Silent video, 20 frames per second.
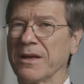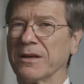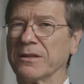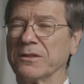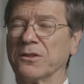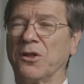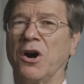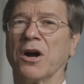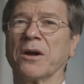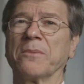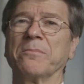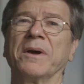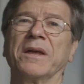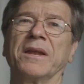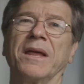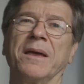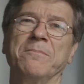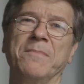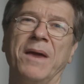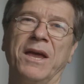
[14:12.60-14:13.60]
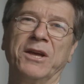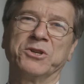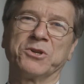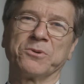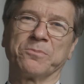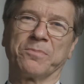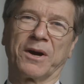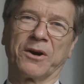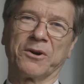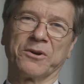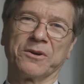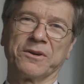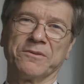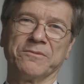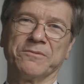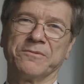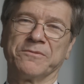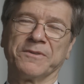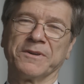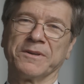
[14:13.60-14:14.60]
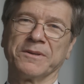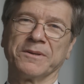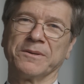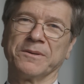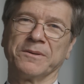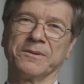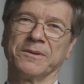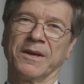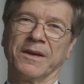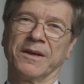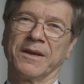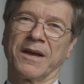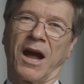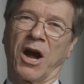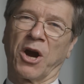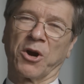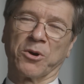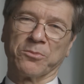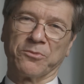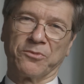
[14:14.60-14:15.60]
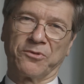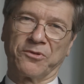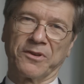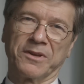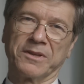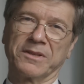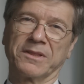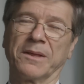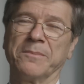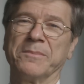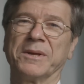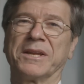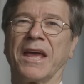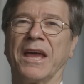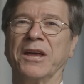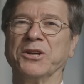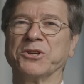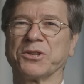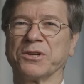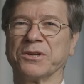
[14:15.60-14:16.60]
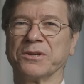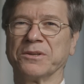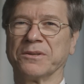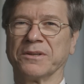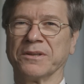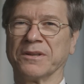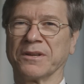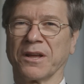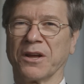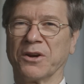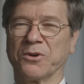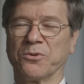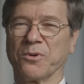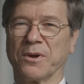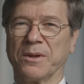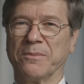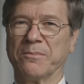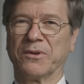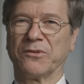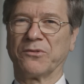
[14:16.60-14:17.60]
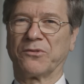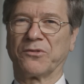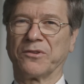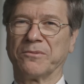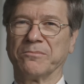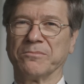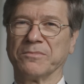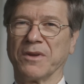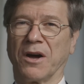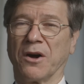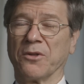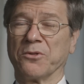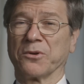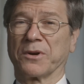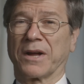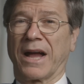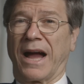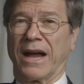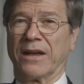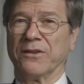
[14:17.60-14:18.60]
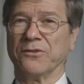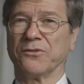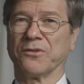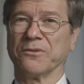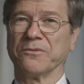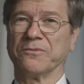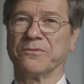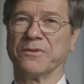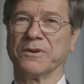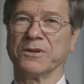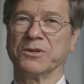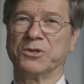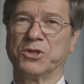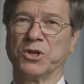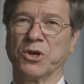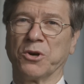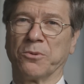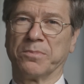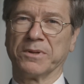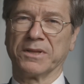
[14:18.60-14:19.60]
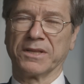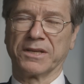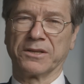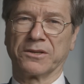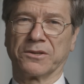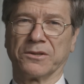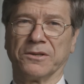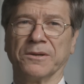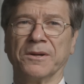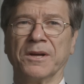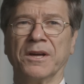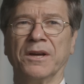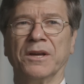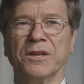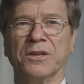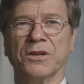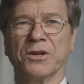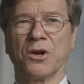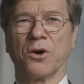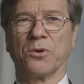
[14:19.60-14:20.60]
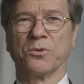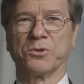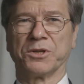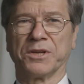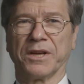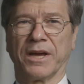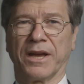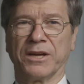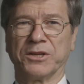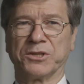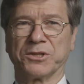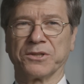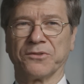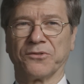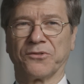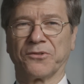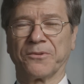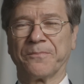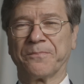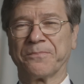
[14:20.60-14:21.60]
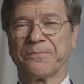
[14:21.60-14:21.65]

long been a major part of arms limitation agreements and other kinds of geopolitical negotiations.